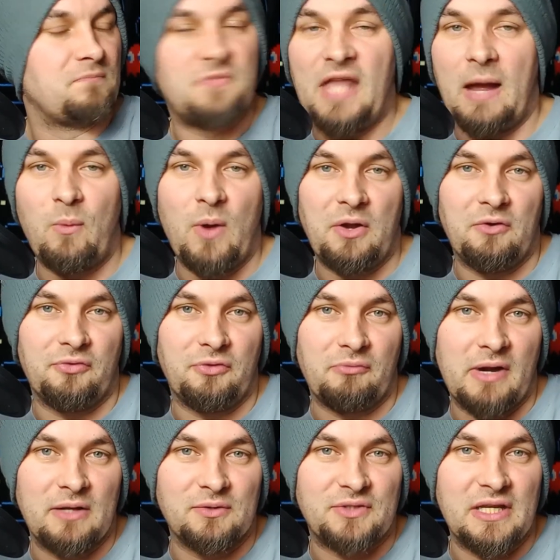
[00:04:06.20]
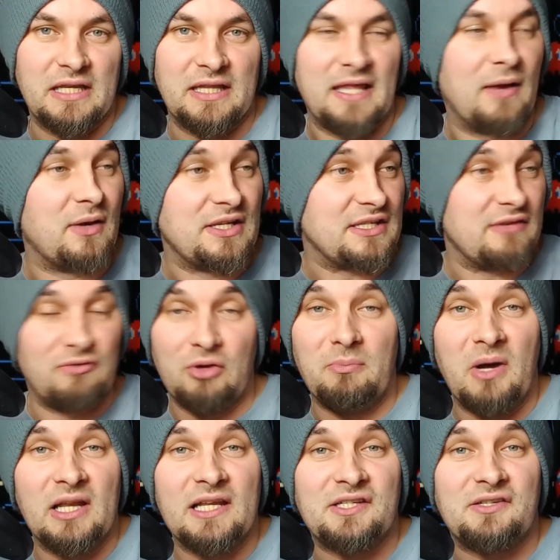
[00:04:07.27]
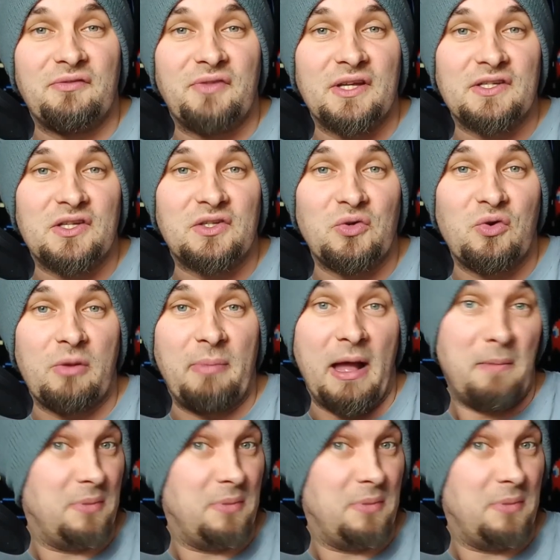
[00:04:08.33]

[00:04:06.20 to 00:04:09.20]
that went off the rails, didn't it? That isn't even on my list of things to talk about,